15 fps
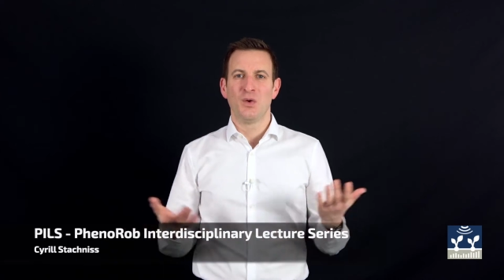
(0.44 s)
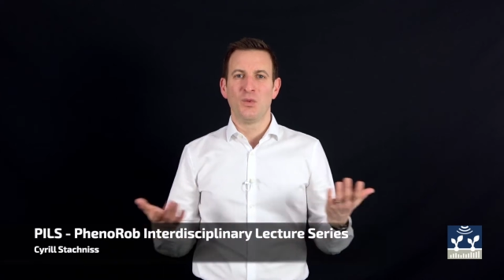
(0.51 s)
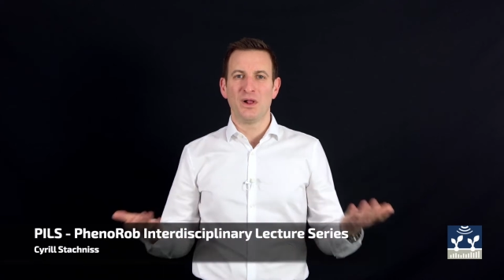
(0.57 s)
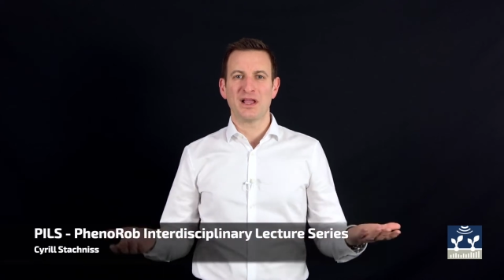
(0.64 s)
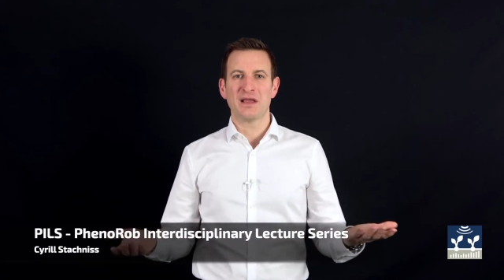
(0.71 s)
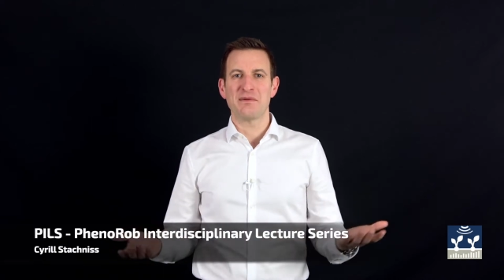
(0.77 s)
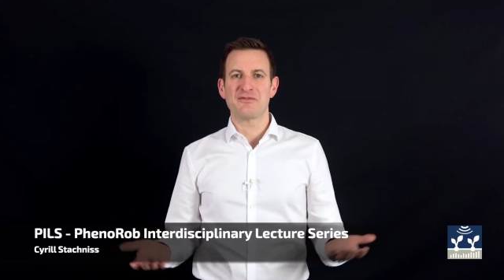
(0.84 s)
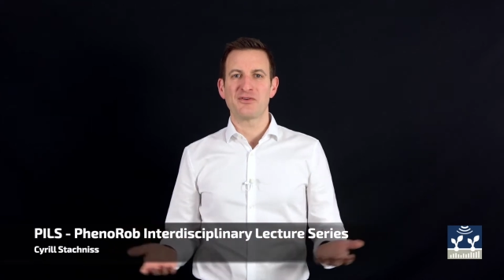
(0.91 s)

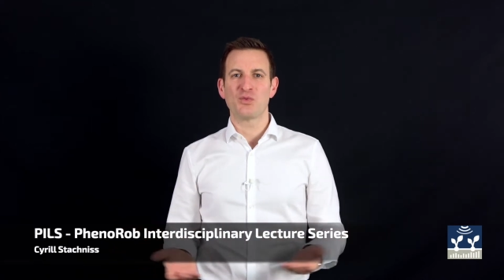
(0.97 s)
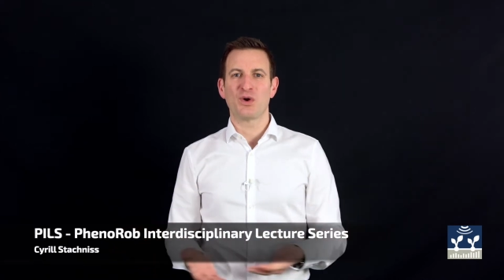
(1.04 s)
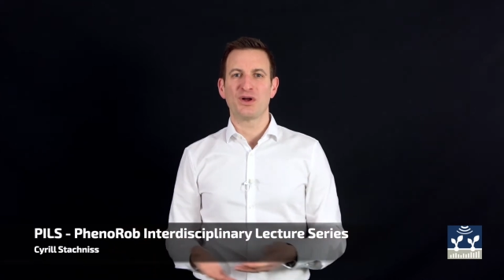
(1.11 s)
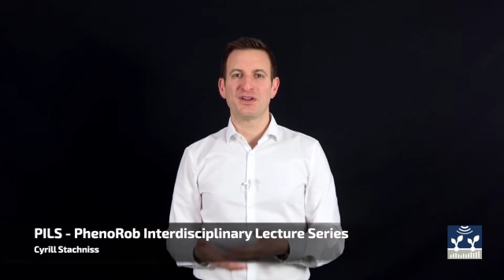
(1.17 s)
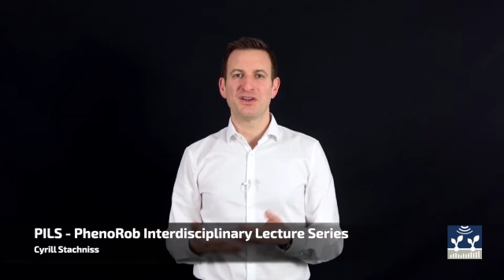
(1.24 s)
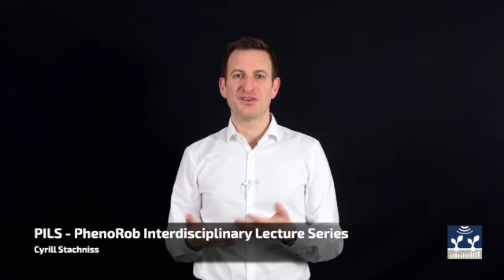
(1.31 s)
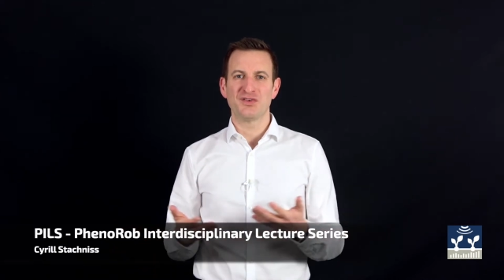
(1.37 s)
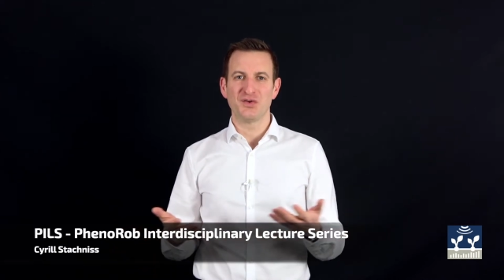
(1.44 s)
Welcome
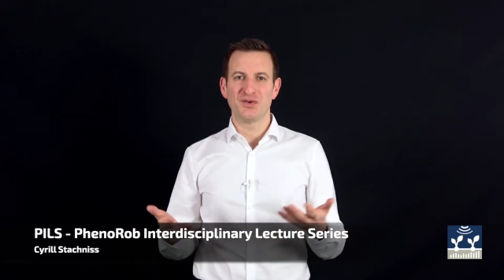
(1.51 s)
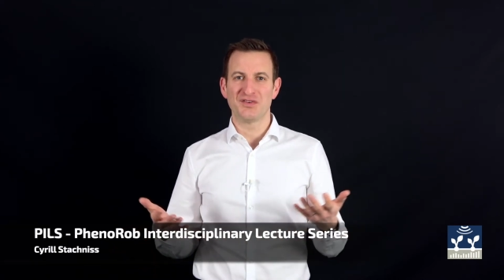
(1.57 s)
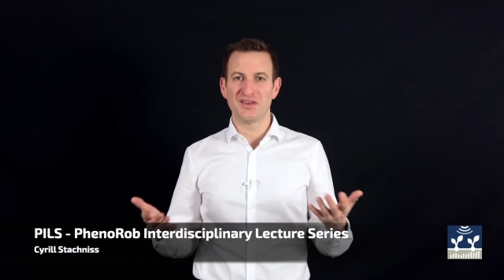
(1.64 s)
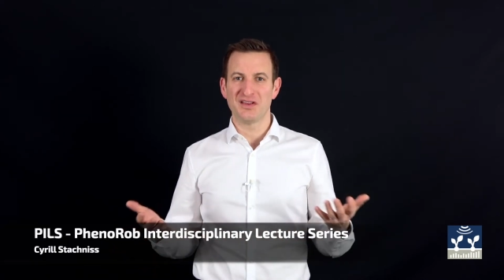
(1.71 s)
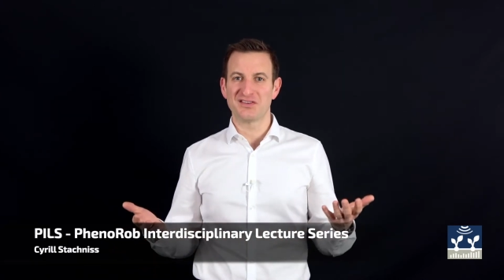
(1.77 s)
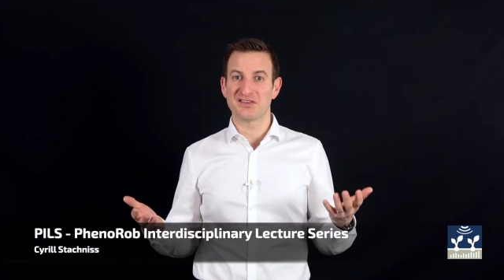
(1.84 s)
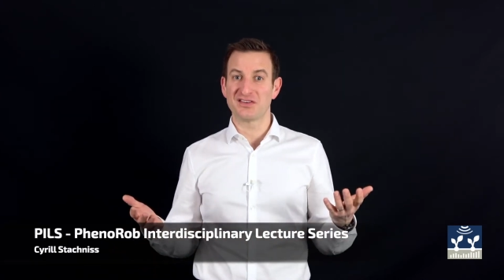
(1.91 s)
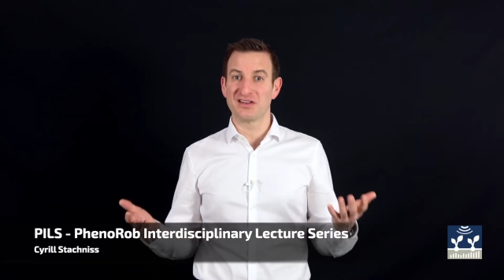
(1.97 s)
everyone to
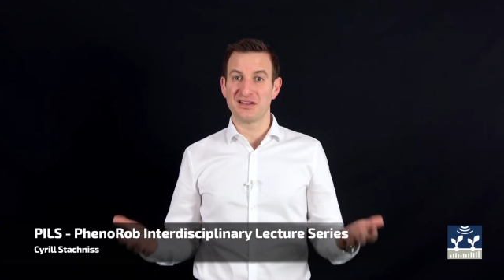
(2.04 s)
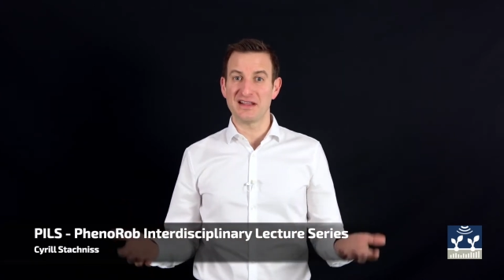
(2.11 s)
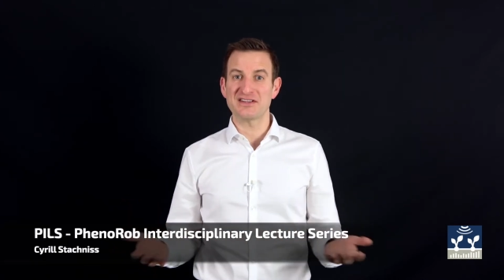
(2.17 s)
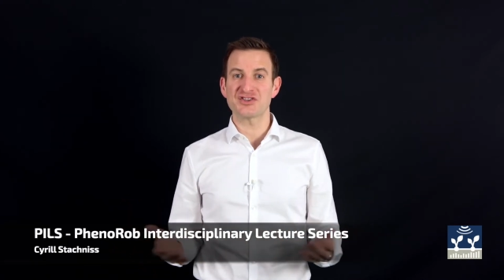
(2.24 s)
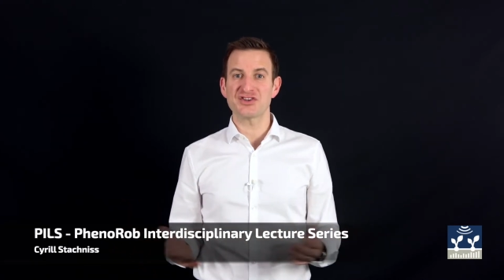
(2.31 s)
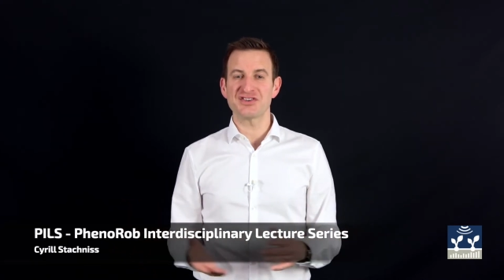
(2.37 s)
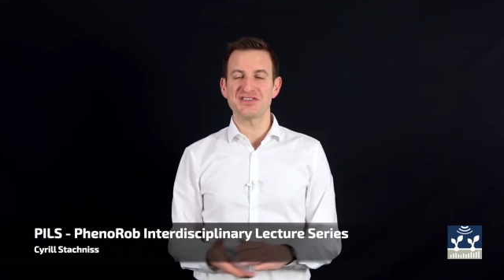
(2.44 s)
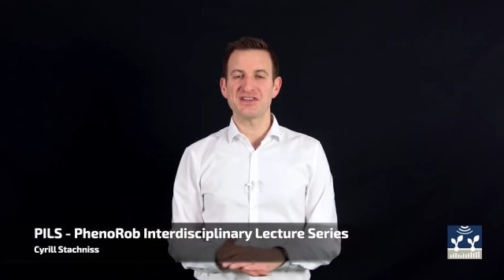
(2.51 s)
this
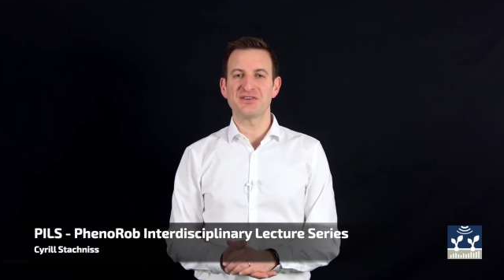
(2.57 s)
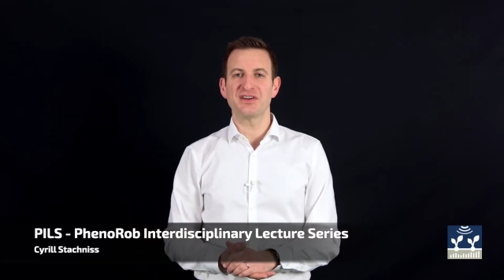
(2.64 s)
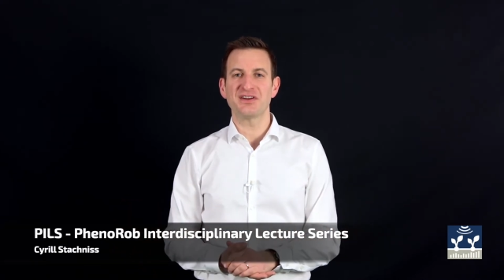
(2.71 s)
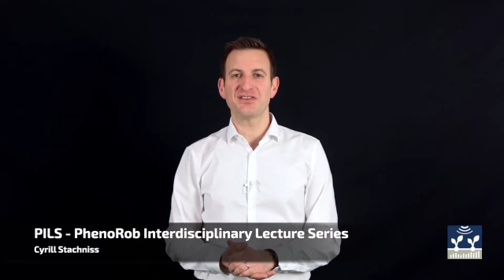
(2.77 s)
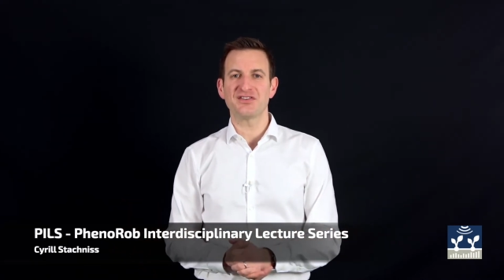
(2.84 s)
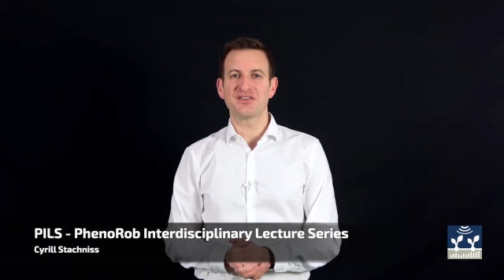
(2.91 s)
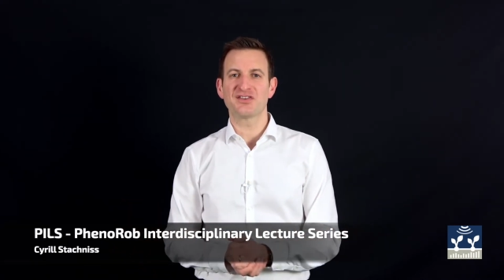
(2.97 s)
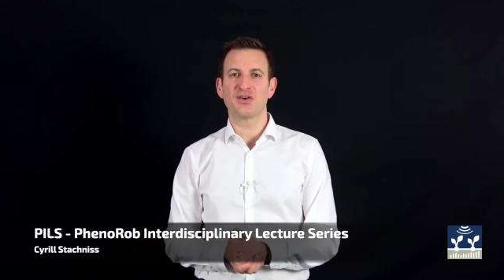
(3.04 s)
lecture
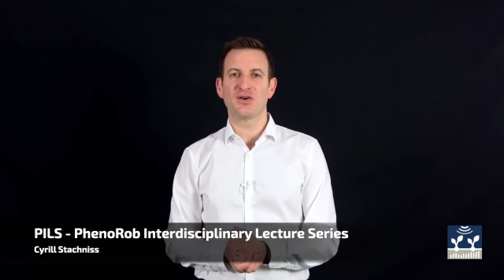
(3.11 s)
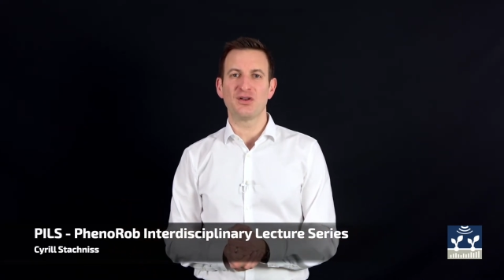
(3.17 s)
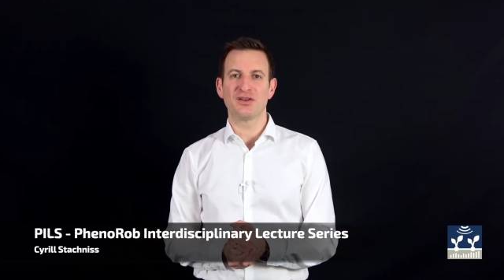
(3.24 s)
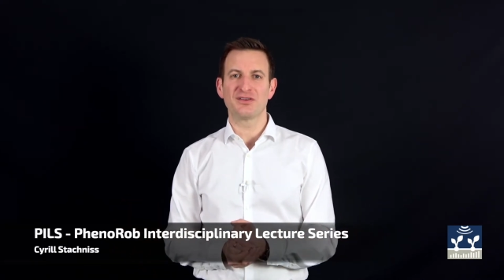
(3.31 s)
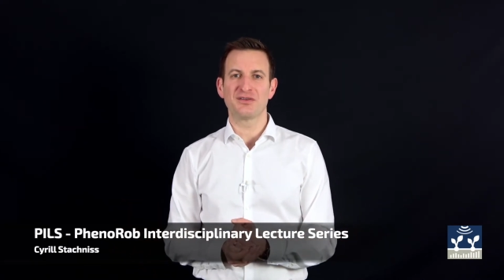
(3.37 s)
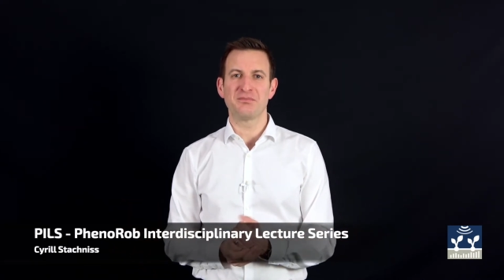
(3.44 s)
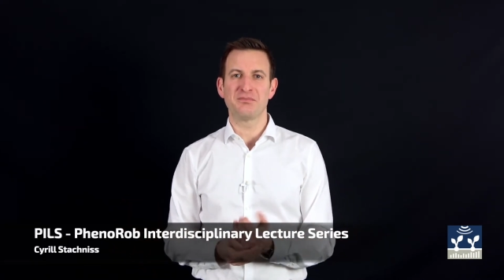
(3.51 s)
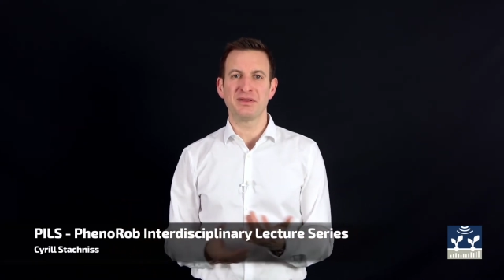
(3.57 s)
series
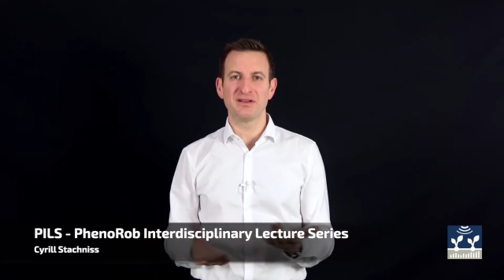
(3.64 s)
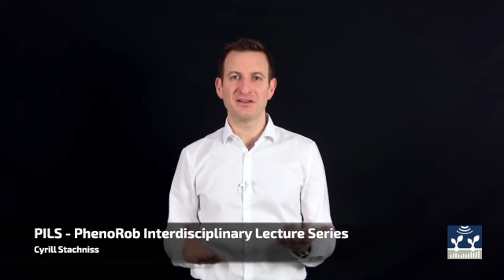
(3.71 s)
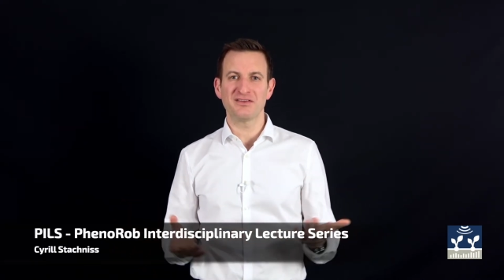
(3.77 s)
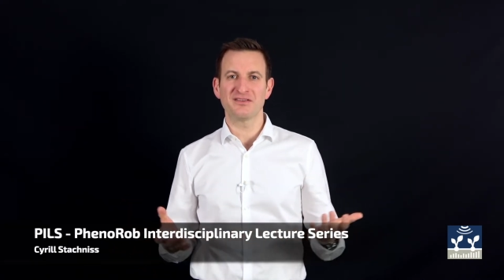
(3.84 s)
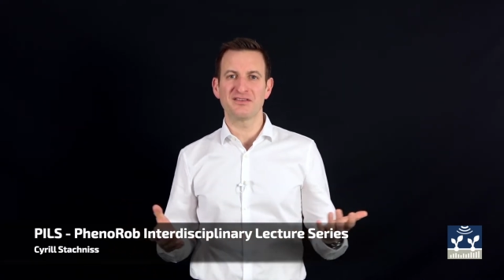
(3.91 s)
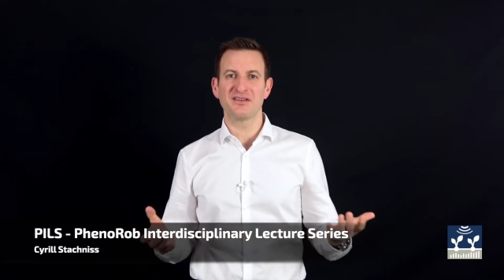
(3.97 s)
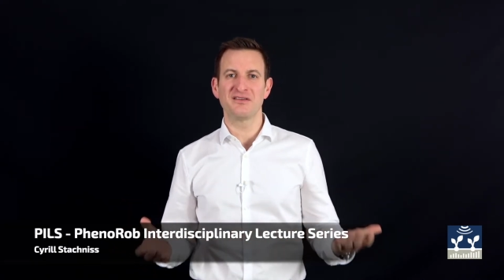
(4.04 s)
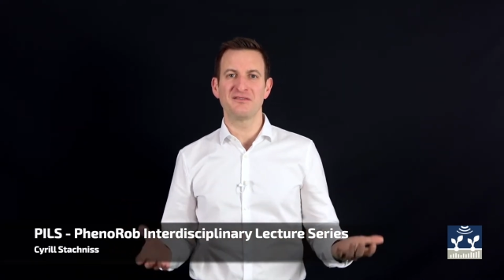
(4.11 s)
called PILS,